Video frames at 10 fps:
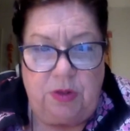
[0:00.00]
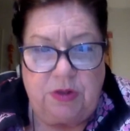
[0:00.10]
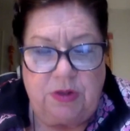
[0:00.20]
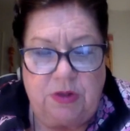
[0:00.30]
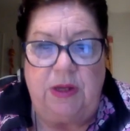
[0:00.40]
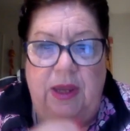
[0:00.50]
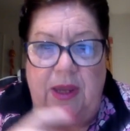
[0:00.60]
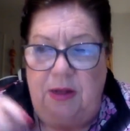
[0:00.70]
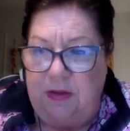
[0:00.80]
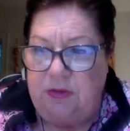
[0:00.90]
So again,
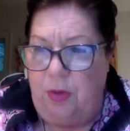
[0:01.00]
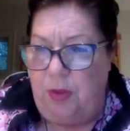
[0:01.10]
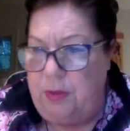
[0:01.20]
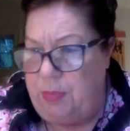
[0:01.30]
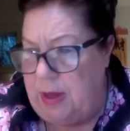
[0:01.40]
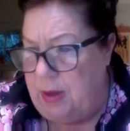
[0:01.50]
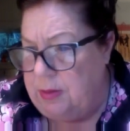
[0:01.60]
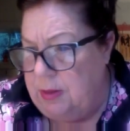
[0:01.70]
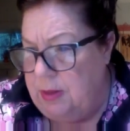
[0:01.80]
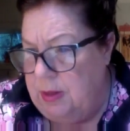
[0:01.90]
it's all about
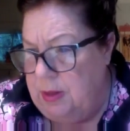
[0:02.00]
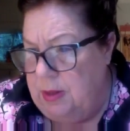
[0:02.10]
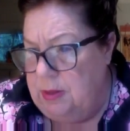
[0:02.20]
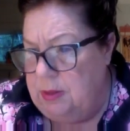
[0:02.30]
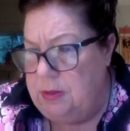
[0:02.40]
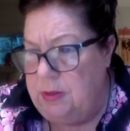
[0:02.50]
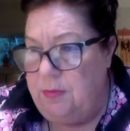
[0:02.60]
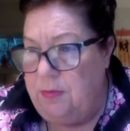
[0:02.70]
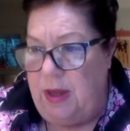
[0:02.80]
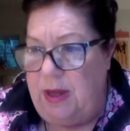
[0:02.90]

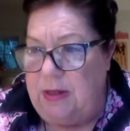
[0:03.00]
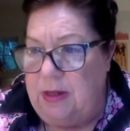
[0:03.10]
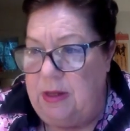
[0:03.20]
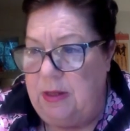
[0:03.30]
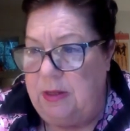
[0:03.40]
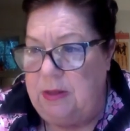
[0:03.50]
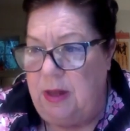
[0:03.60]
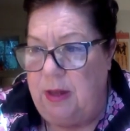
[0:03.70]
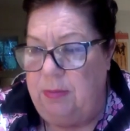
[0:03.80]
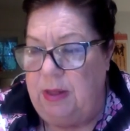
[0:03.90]
divine
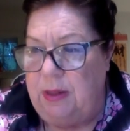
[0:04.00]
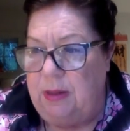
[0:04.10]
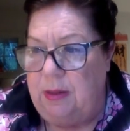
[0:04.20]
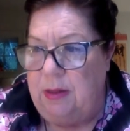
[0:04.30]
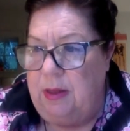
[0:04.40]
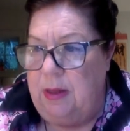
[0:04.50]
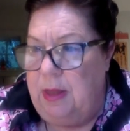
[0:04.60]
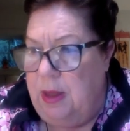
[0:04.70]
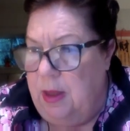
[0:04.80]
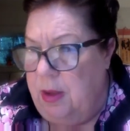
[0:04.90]
timing.
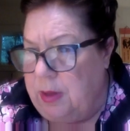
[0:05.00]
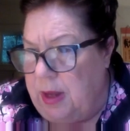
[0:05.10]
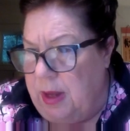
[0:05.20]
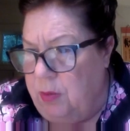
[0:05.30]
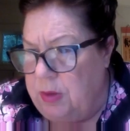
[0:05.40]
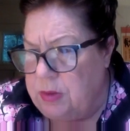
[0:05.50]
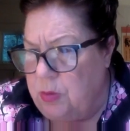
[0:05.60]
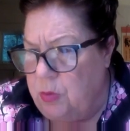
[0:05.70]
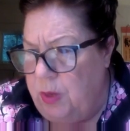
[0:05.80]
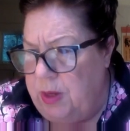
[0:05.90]
Okay, so
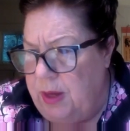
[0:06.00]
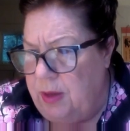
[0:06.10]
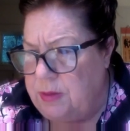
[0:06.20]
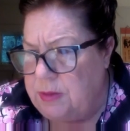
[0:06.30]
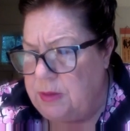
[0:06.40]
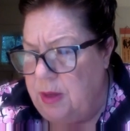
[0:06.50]
what else?